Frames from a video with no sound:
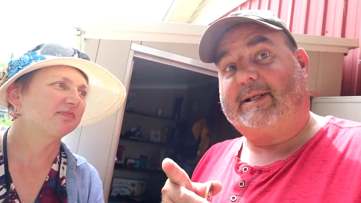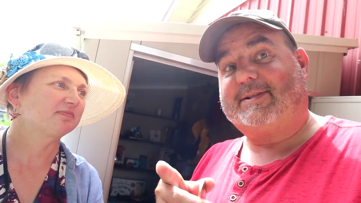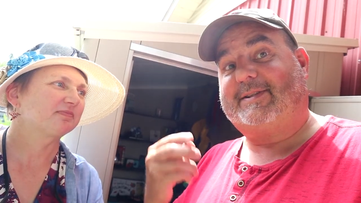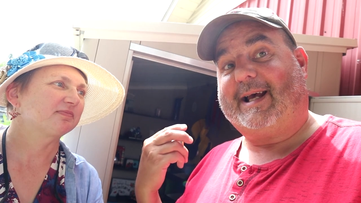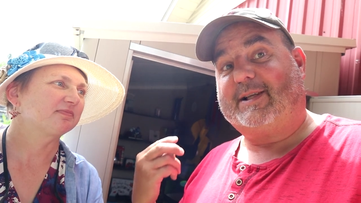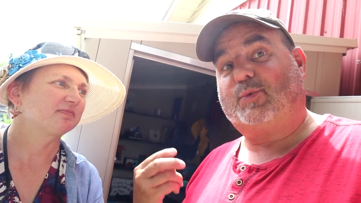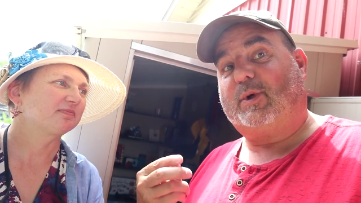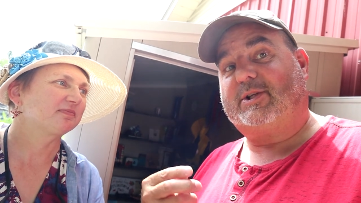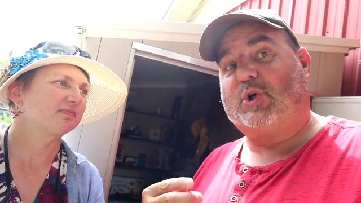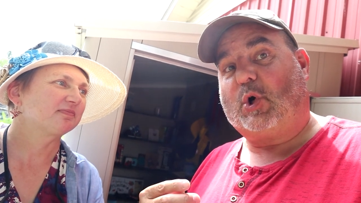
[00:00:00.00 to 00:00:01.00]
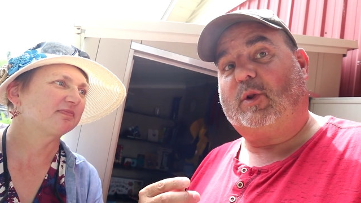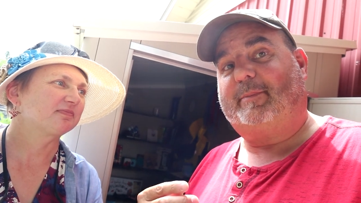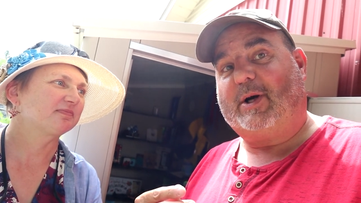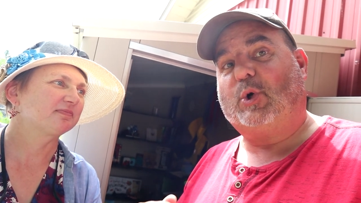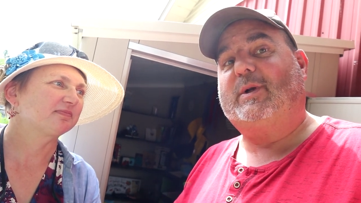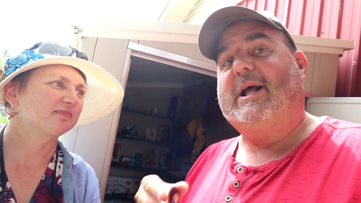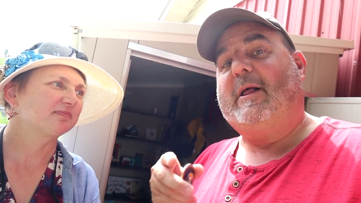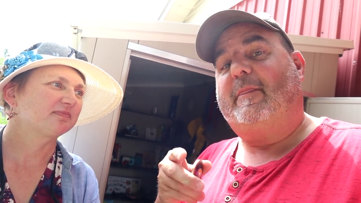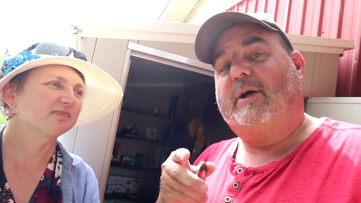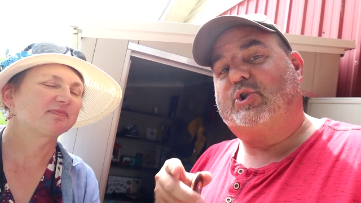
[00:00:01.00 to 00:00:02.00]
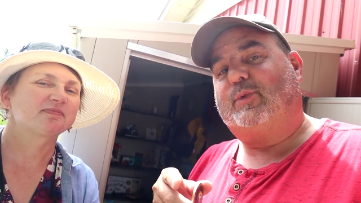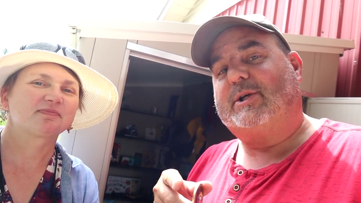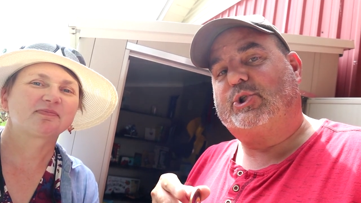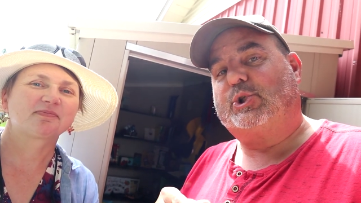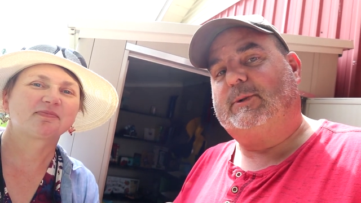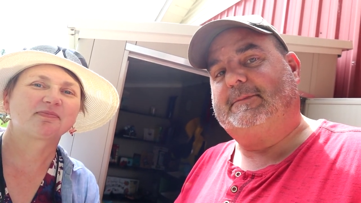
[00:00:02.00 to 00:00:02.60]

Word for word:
Speaker 1: because that's what it's all about the treasure